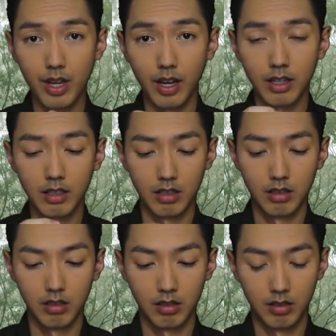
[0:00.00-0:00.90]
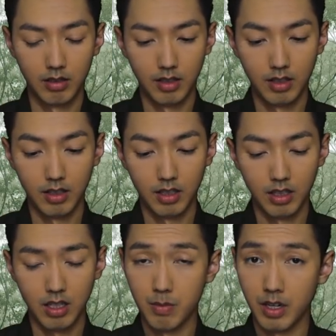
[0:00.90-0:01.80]
here.
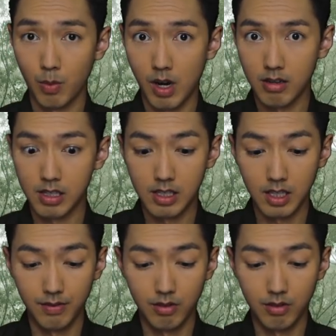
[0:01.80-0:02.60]
It's been a while since I've